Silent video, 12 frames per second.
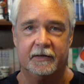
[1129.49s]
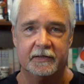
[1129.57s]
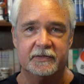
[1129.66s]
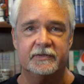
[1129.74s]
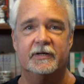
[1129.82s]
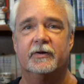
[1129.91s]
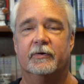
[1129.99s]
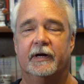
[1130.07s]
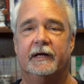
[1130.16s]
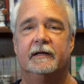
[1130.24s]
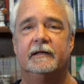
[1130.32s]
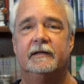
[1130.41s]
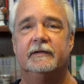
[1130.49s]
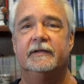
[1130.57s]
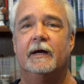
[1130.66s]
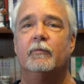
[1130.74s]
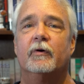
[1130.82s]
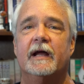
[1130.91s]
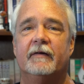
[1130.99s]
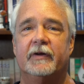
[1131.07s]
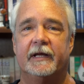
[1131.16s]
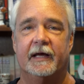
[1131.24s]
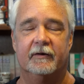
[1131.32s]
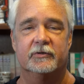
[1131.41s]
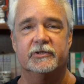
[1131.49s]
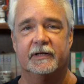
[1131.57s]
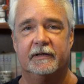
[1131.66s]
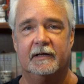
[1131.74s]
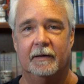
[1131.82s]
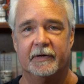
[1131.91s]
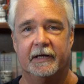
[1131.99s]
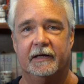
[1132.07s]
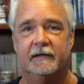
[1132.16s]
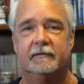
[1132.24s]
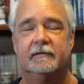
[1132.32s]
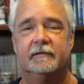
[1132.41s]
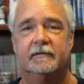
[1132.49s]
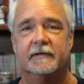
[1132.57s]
considering they won't have any energy coming in.